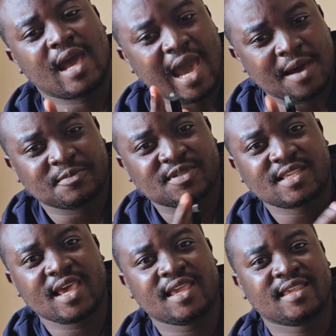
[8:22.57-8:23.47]
I'm
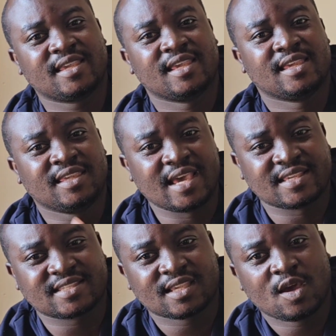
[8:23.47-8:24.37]
saying
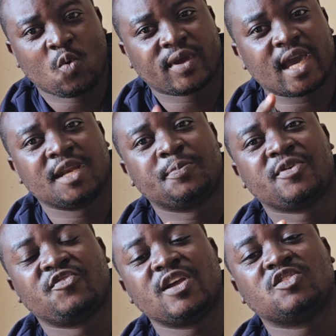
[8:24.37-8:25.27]
yes, we can
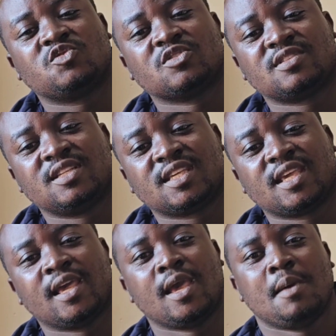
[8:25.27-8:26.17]
prevent tooth
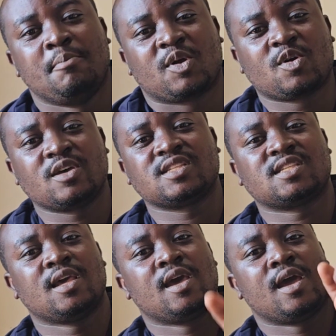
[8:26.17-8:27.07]
decay
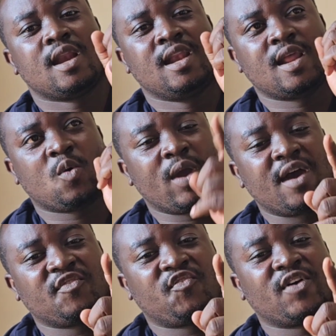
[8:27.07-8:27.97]
because we
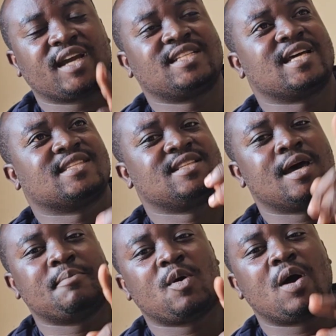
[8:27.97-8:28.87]
have factors.
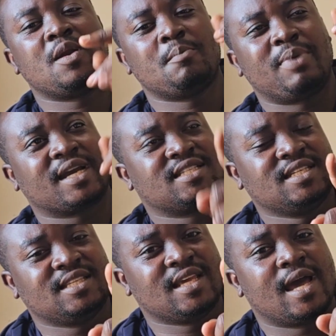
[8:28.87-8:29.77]
Number 1,
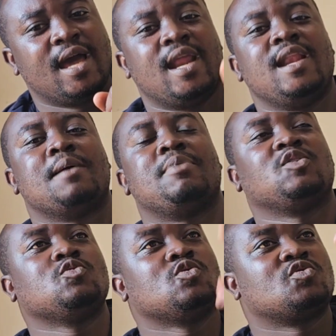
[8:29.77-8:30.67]
bacteria. Number
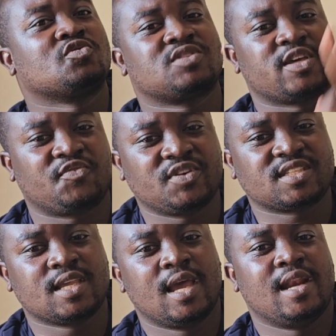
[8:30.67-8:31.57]
2, tooth
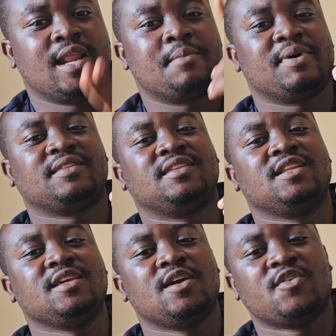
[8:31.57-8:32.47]
surface. Number
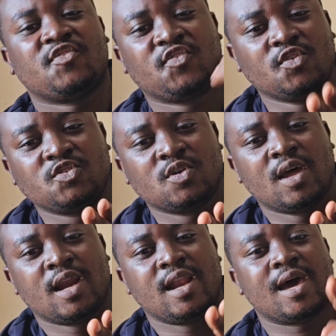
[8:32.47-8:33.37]
3, food.
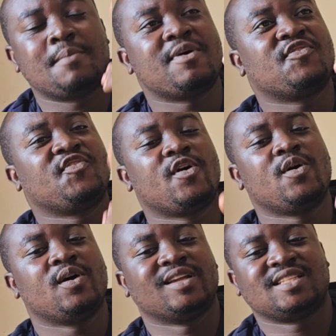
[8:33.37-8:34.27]
Number
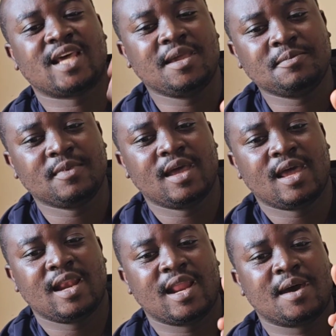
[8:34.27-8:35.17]
4, time.
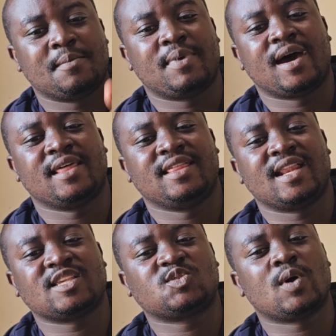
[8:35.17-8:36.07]
The
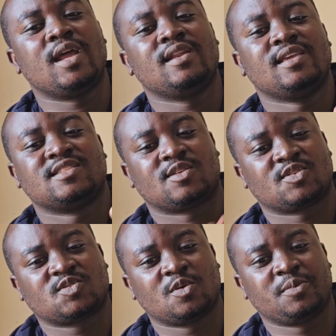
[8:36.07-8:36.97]
last one,
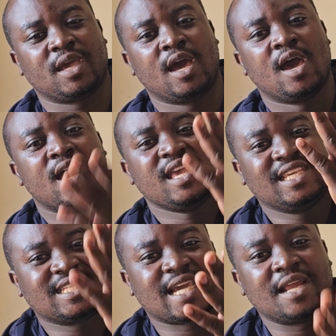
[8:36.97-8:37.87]
xerostomia.
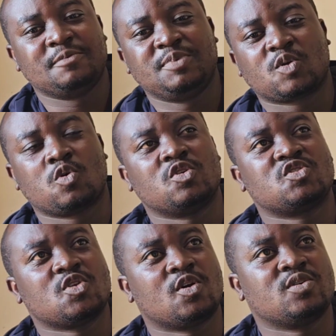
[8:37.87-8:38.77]
It can be
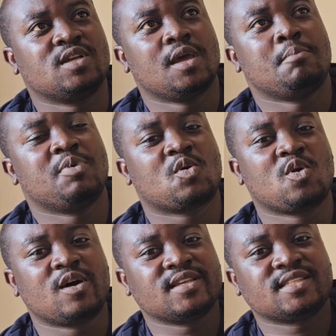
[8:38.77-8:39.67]
controlled
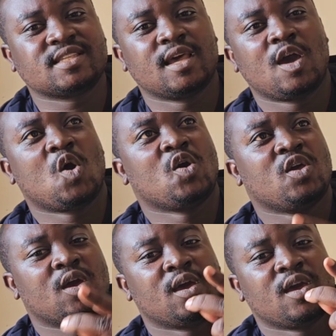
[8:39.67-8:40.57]
because
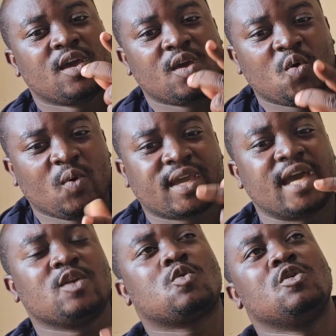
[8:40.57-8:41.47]
we
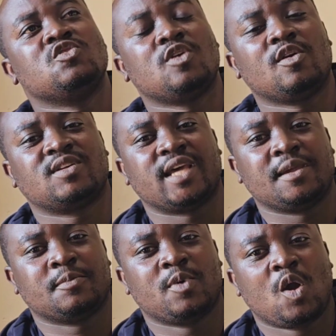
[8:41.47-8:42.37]
can control
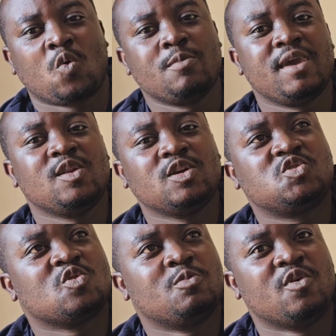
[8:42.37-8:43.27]
time. We may not
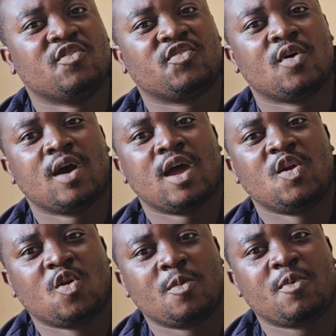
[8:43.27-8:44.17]
remove
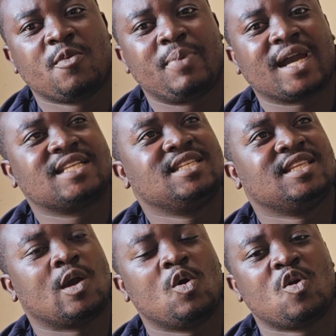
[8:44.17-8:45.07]
normal
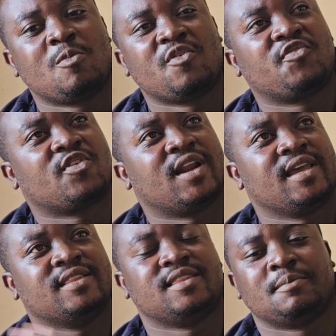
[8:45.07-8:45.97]
bacteria or normal flora
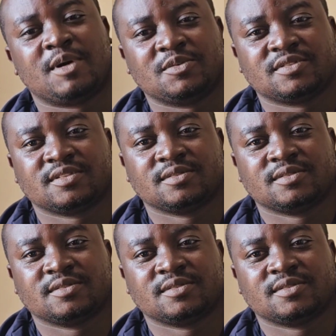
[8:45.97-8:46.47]
in the mouth.